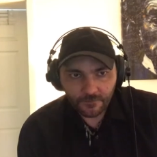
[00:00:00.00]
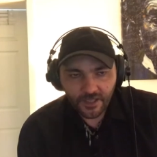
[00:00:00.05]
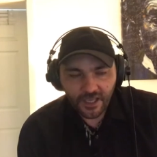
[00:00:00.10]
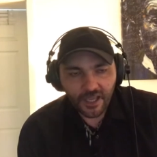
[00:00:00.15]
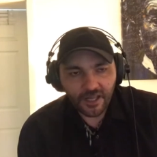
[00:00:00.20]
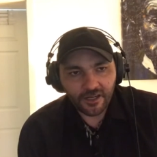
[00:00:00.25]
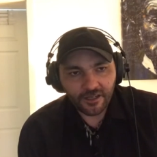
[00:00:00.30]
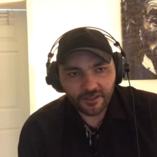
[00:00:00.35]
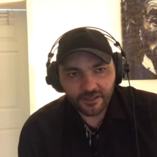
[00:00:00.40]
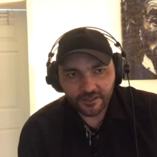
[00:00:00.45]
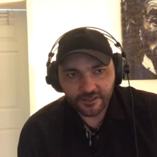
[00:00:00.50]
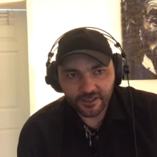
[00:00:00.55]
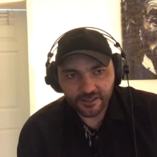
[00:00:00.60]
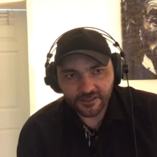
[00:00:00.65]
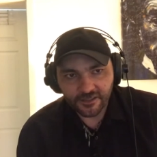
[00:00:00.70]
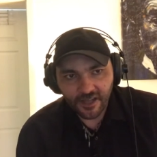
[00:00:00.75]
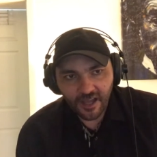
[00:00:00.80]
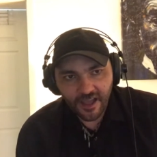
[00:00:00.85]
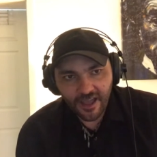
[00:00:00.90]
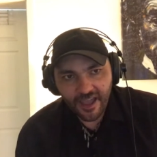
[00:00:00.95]
Canada
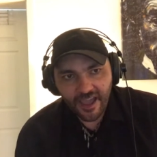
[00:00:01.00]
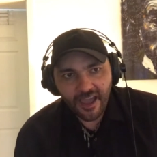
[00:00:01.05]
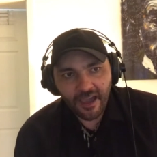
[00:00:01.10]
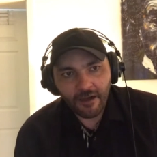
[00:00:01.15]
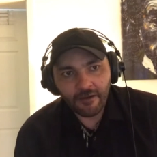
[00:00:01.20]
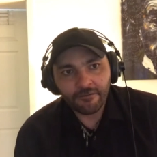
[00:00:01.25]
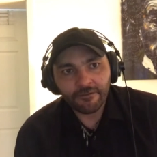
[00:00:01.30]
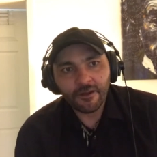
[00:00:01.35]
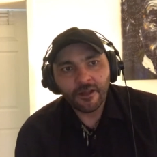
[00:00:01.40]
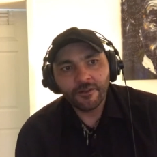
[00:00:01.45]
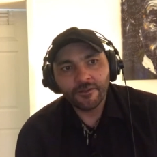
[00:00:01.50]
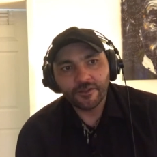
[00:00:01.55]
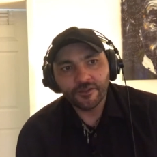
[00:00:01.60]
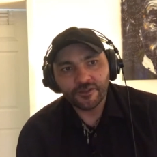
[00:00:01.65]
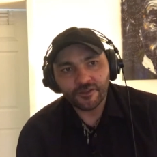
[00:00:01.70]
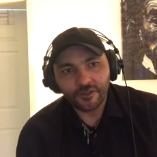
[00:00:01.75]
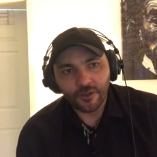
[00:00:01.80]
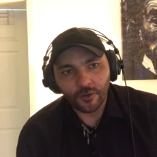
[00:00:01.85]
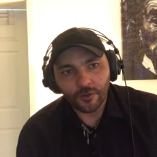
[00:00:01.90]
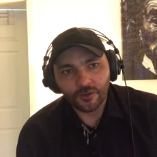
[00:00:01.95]
does not have the
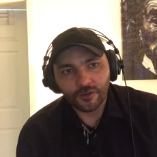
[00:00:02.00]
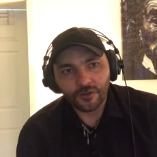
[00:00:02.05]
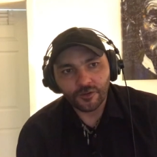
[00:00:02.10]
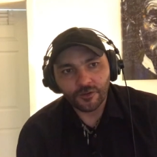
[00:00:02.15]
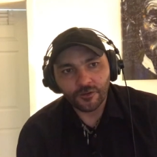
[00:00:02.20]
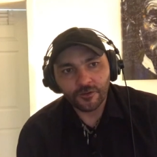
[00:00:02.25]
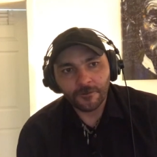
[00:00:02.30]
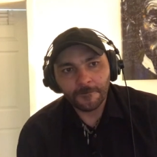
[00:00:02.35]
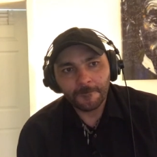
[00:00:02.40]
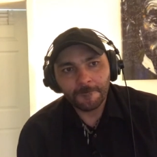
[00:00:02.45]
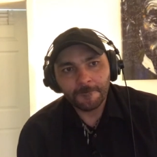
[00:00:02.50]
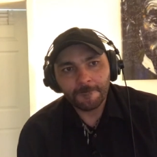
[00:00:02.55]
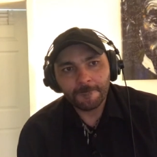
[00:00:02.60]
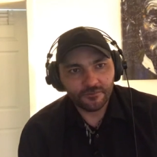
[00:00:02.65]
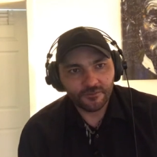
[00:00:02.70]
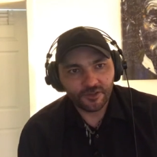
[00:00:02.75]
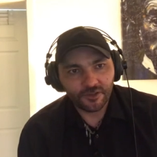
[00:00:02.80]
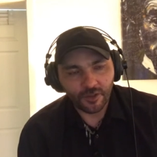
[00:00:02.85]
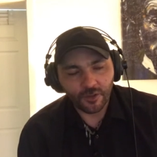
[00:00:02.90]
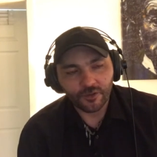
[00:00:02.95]
social
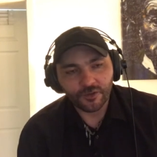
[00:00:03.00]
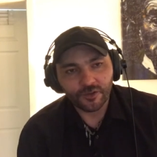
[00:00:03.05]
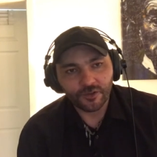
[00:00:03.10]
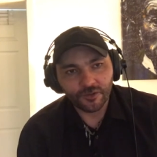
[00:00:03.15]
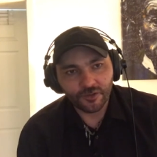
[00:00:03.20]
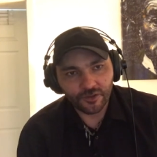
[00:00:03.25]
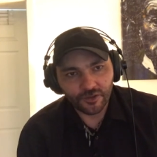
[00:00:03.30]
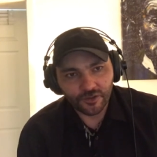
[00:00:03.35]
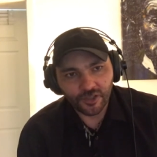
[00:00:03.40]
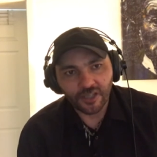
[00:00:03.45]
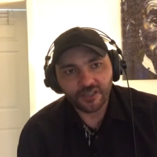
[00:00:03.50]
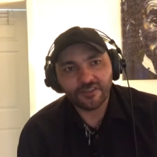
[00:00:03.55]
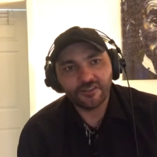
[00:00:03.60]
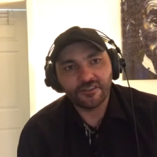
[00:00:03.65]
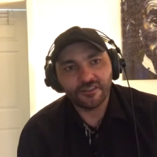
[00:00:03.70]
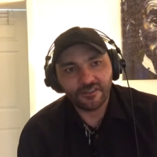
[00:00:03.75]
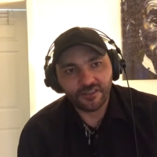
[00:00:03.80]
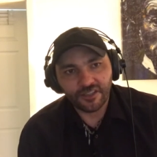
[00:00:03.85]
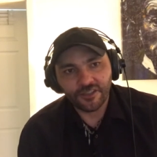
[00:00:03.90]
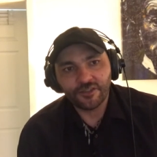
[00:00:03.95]

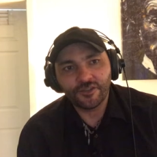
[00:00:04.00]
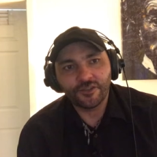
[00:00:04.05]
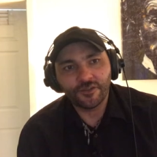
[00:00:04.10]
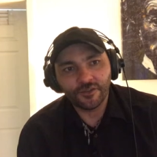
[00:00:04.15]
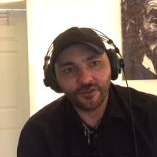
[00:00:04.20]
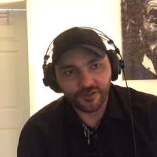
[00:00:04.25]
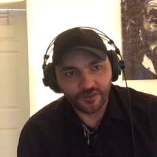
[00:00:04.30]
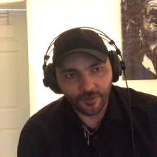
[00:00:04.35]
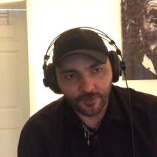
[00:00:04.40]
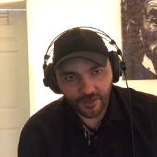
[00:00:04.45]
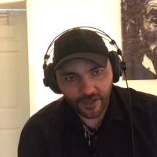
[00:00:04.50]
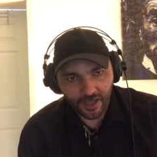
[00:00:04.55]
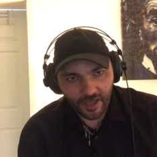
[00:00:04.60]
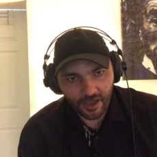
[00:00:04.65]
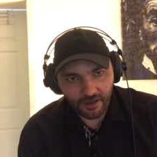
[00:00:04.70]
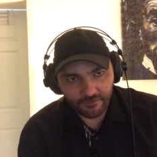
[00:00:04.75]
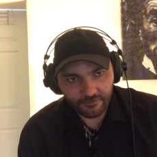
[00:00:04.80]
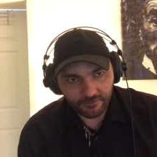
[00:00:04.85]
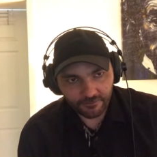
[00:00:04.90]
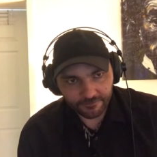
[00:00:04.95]
justice issues that we have.